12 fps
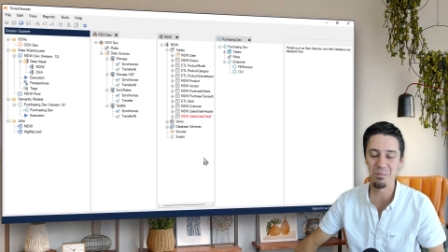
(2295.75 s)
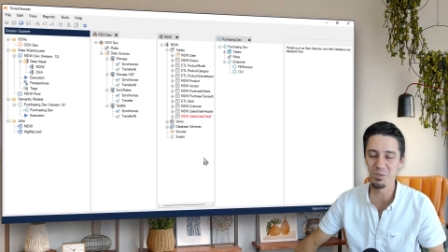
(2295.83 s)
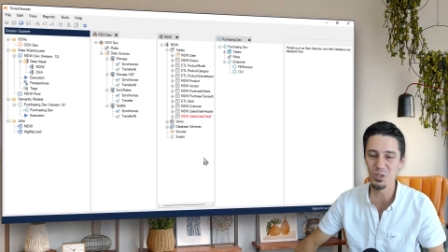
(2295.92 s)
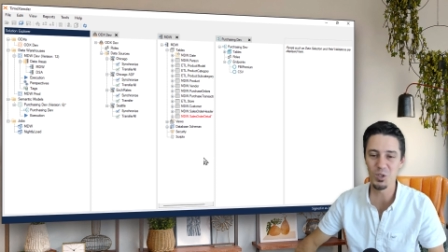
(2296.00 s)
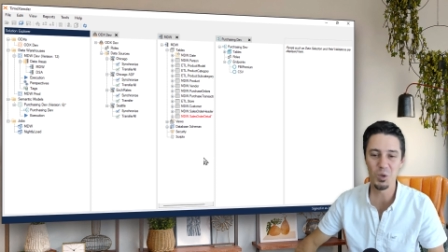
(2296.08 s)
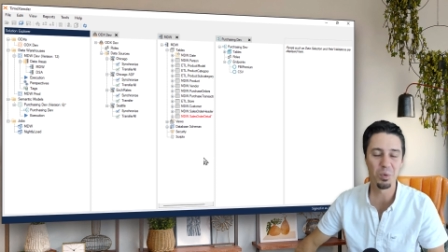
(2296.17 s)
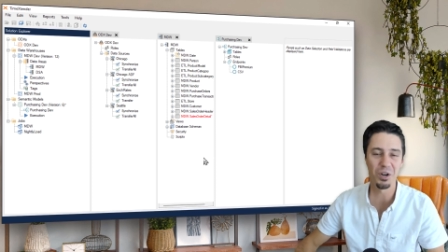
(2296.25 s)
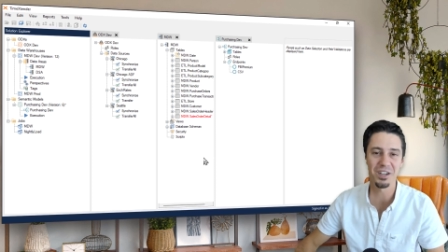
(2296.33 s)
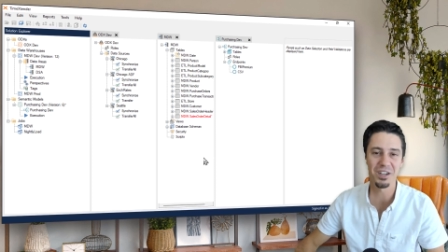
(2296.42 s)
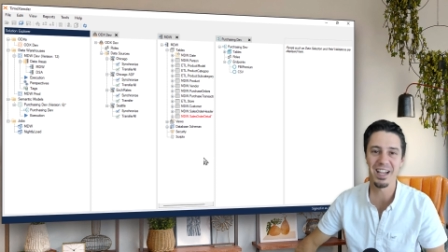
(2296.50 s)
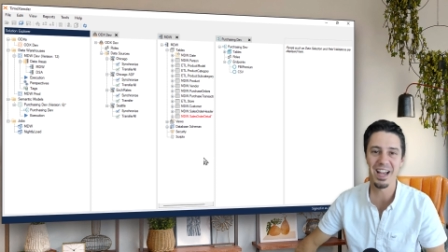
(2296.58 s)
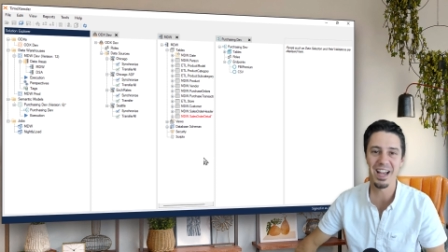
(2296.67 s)
I'm
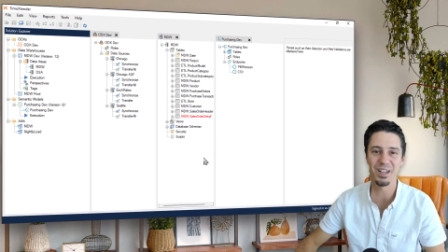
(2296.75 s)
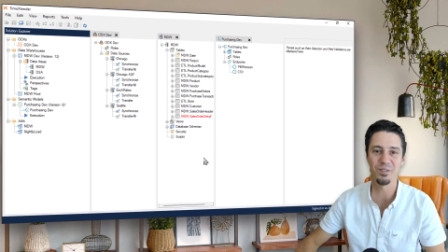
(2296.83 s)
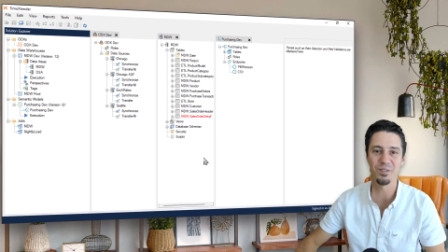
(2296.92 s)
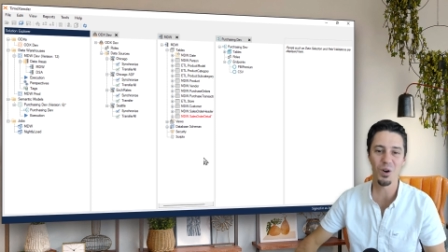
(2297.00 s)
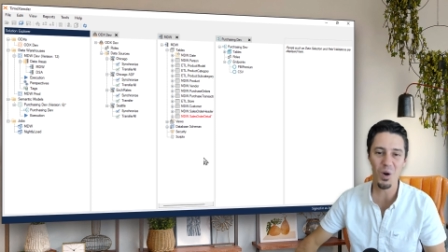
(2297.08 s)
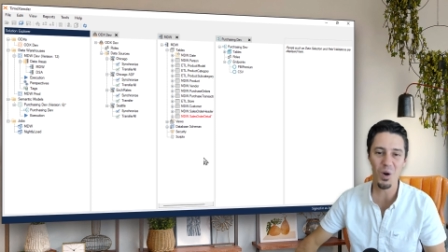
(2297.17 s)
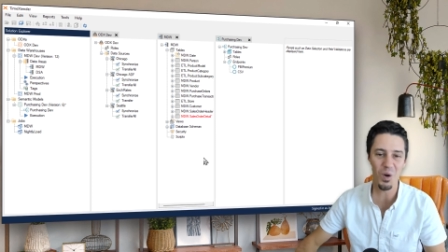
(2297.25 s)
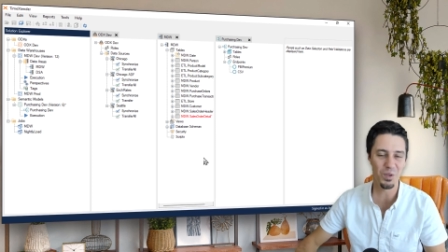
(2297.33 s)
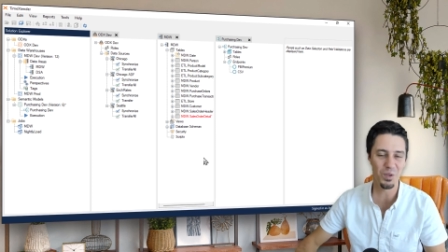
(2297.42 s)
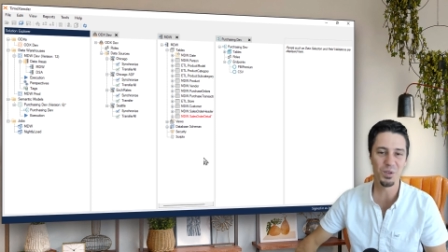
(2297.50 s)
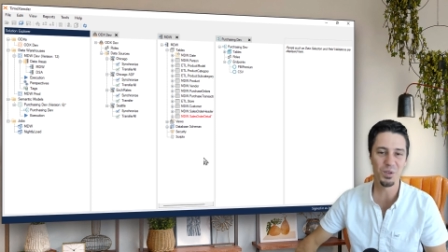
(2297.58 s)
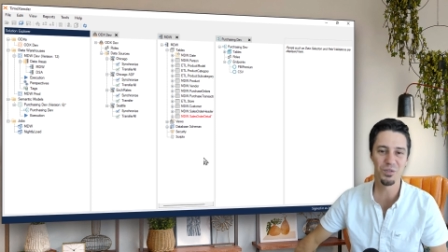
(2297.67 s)
super excited for all
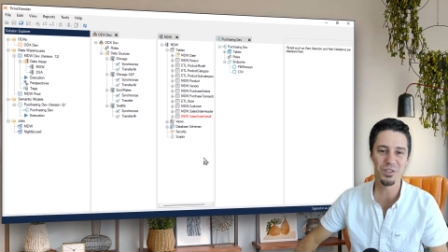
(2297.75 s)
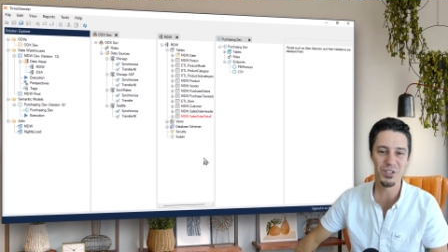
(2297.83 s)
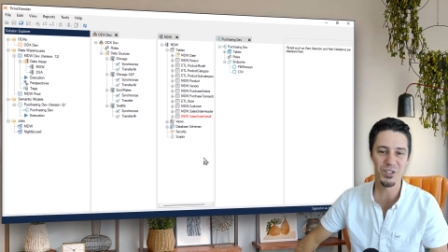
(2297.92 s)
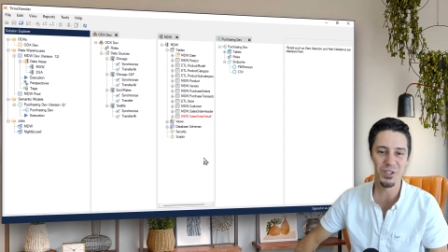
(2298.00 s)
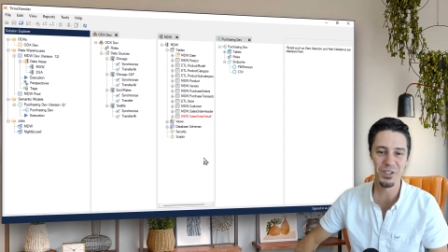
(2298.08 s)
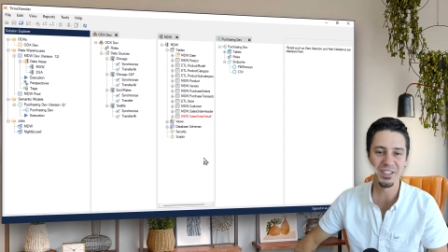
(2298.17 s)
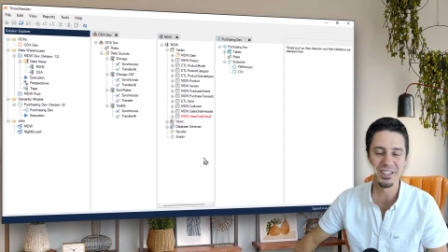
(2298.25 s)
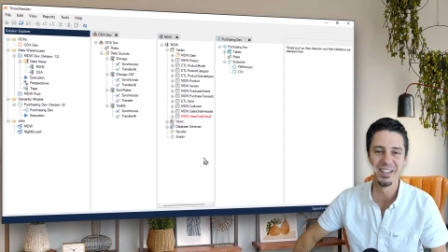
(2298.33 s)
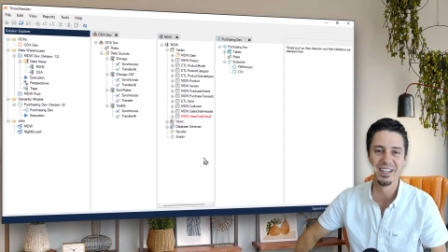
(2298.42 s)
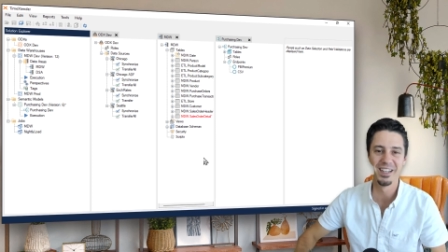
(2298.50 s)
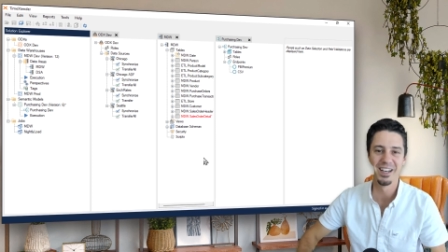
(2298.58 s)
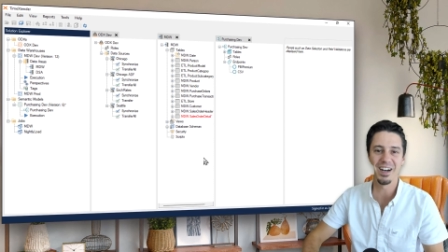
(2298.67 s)
the new features
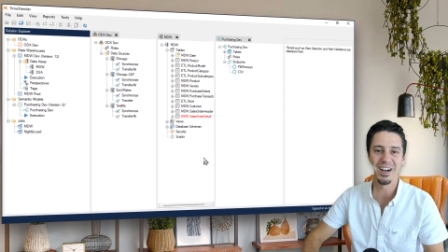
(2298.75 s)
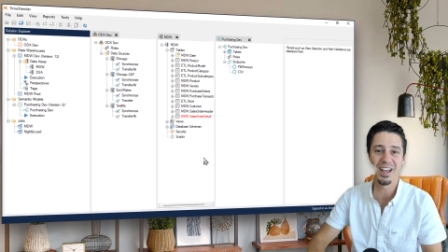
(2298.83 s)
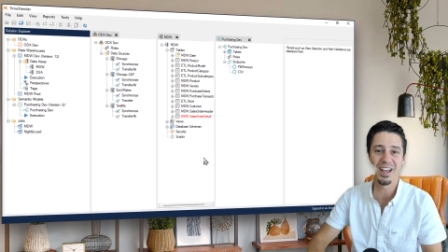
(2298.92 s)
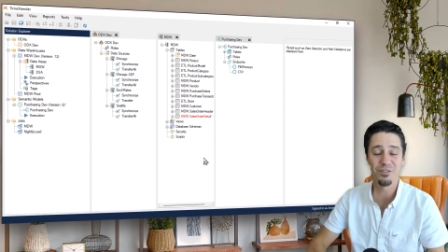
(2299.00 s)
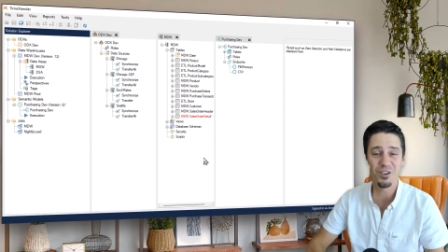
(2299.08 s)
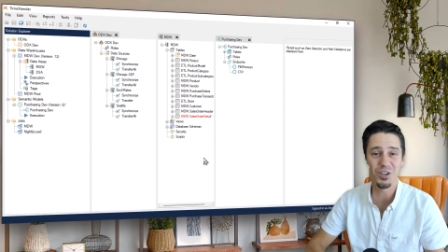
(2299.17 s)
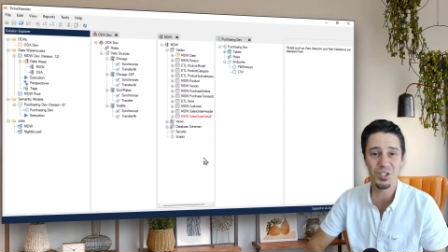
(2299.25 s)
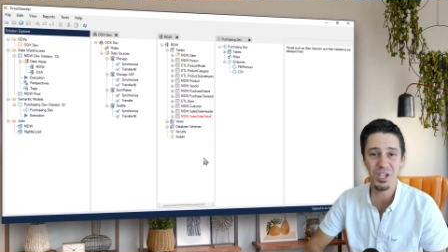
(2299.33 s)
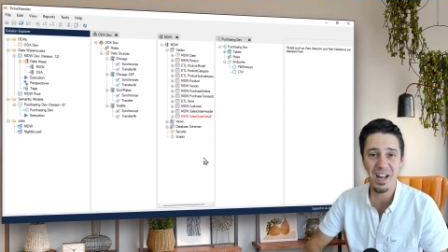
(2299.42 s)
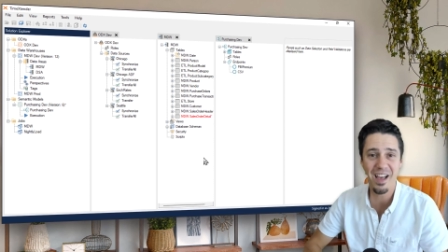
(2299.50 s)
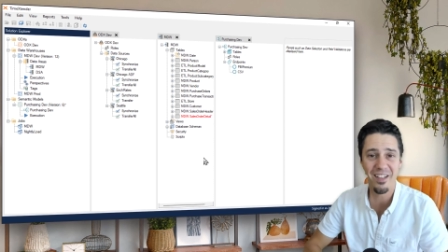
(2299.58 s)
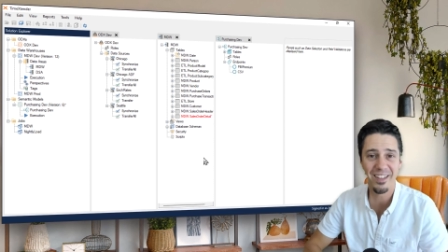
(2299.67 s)
and
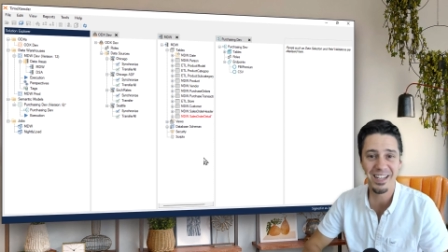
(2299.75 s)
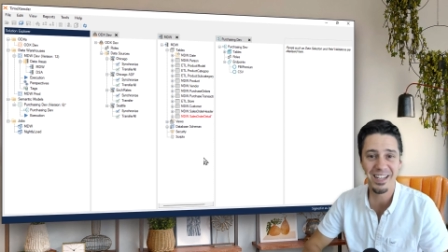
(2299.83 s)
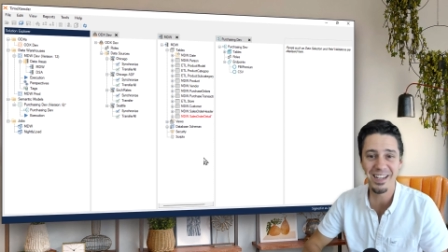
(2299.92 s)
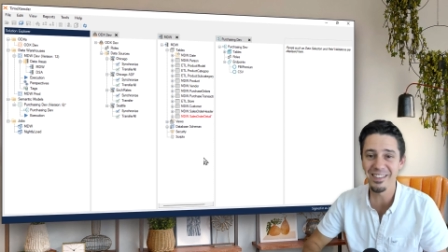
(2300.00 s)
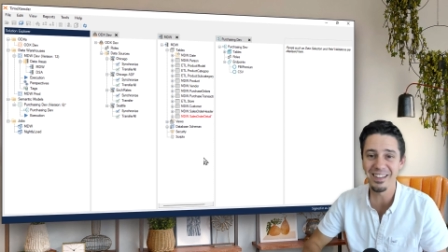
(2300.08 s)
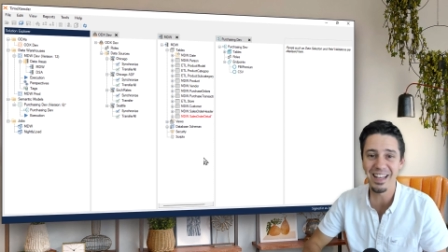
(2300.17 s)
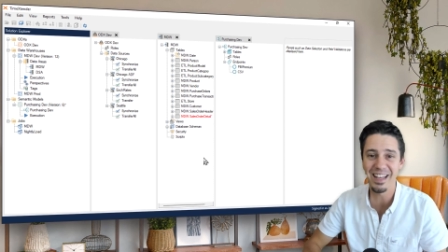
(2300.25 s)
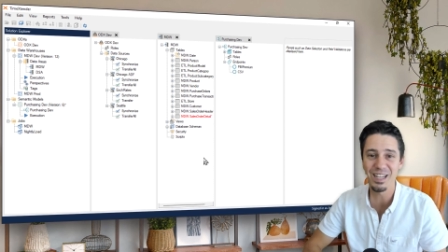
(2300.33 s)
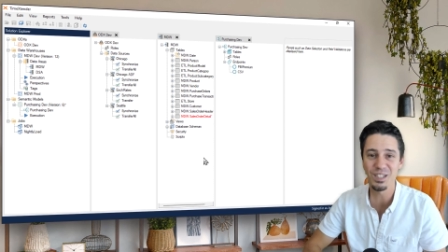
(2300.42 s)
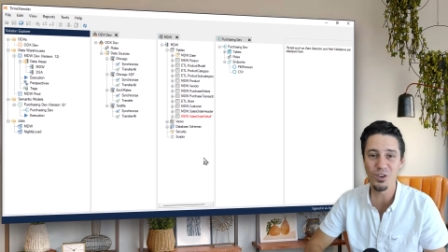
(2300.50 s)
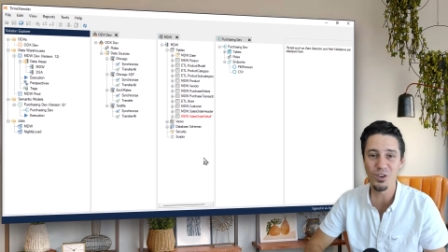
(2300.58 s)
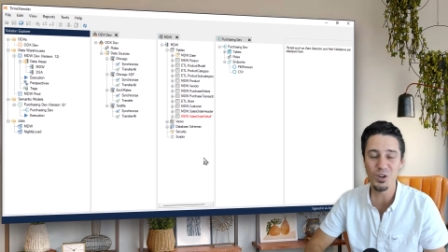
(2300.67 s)
functionality in the
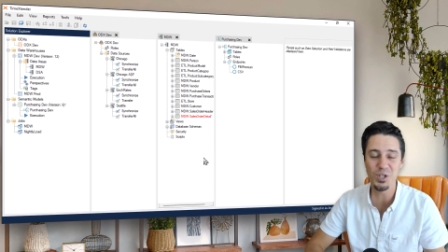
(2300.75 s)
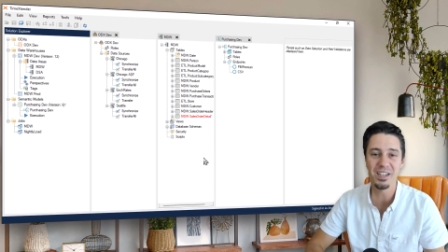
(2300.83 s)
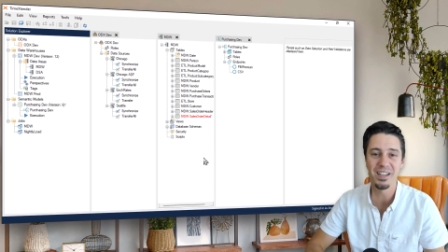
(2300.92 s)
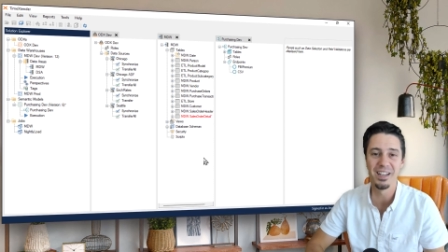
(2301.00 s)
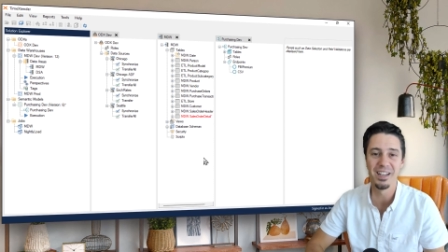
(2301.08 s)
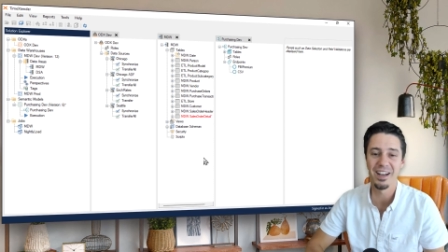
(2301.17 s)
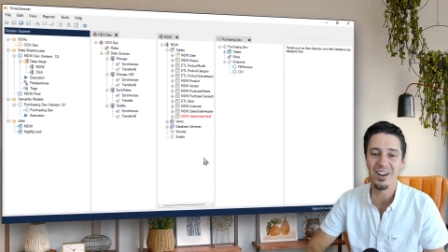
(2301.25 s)
latest version,